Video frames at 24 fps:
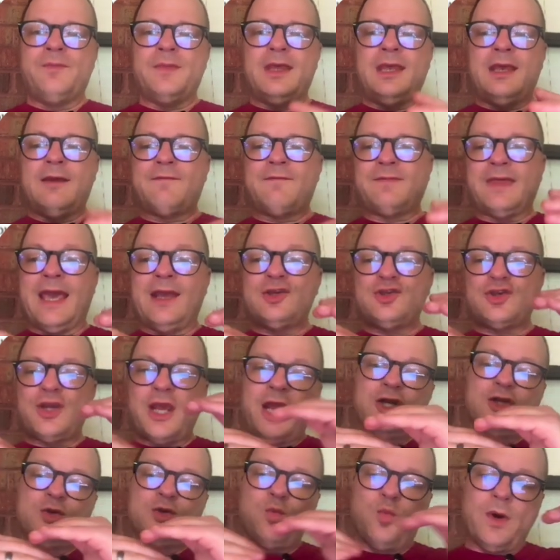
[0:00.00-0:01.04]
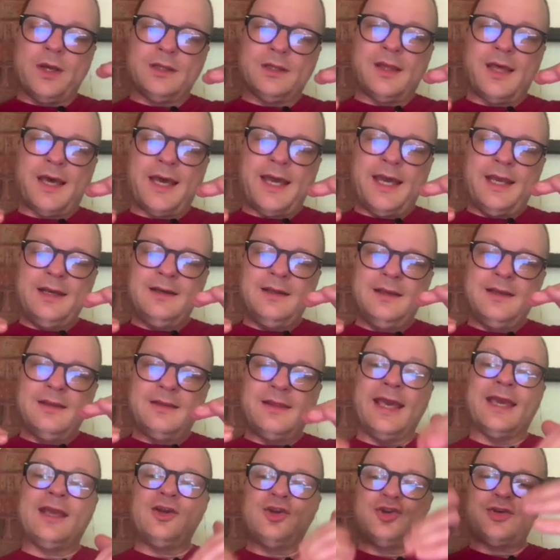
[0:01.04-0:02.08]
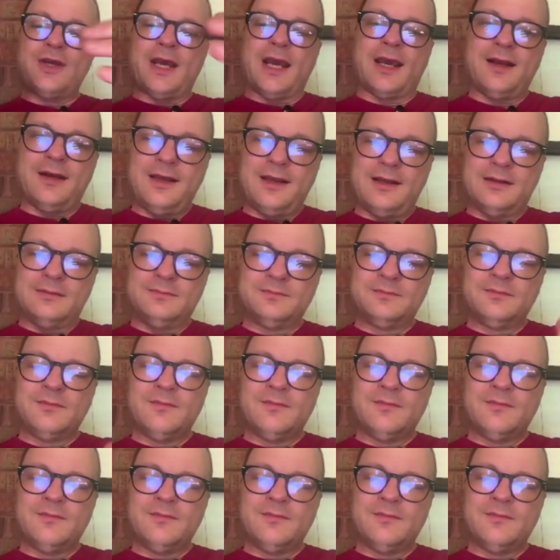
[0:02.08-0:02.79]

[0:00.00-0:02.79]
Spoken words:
if they change one line, they can check it in.